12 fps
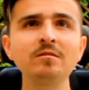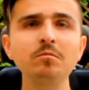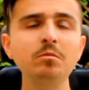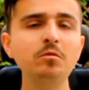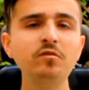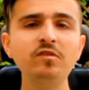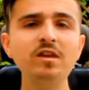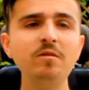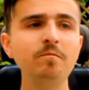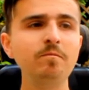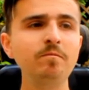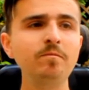But we'll see.
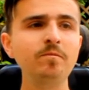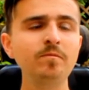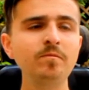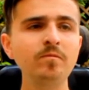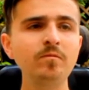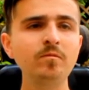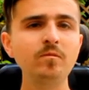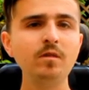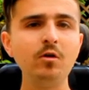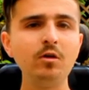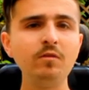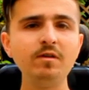
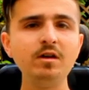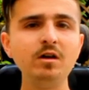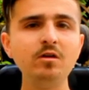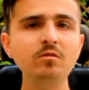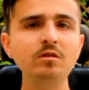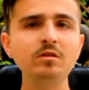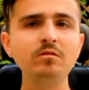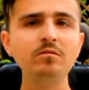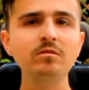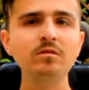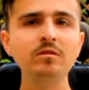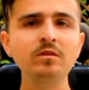I'll give it a go and
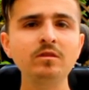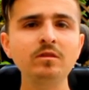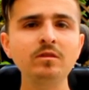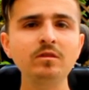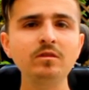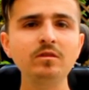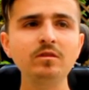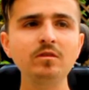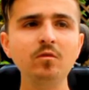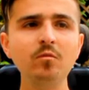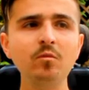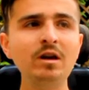
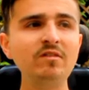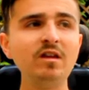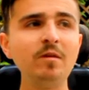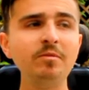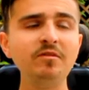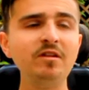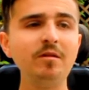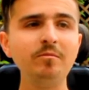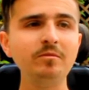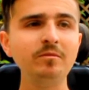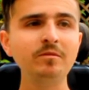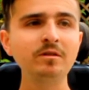when it's up, it's up.
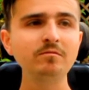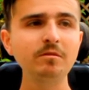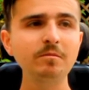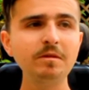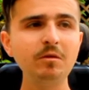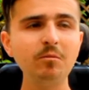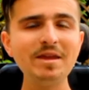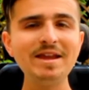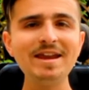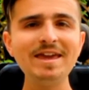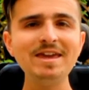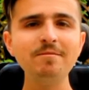Probably a week
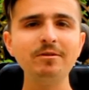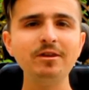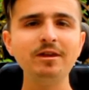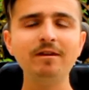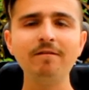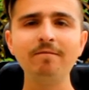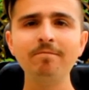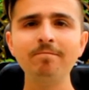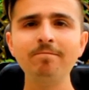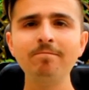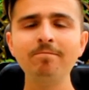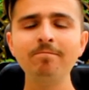late, but yeah.
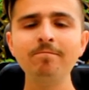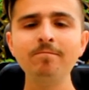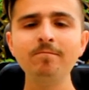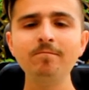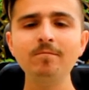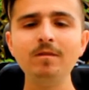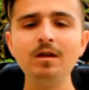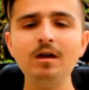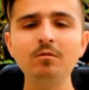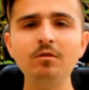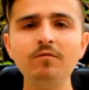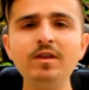I
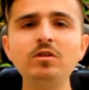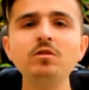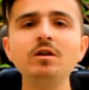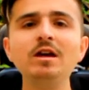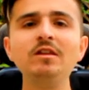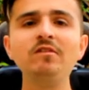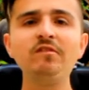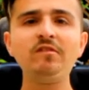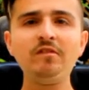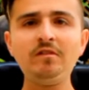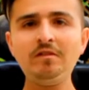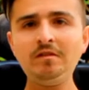want to thank you guys.
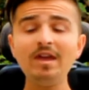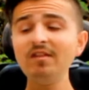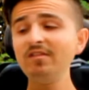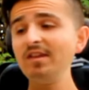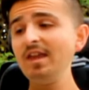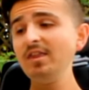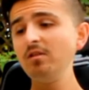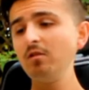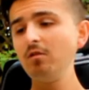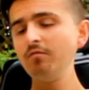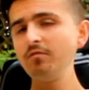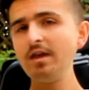That is the end
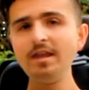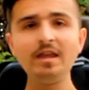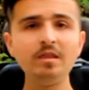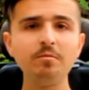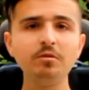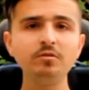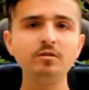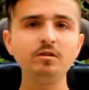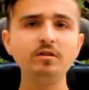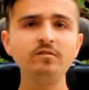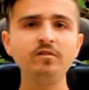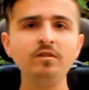of yet another
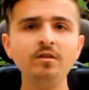podcast.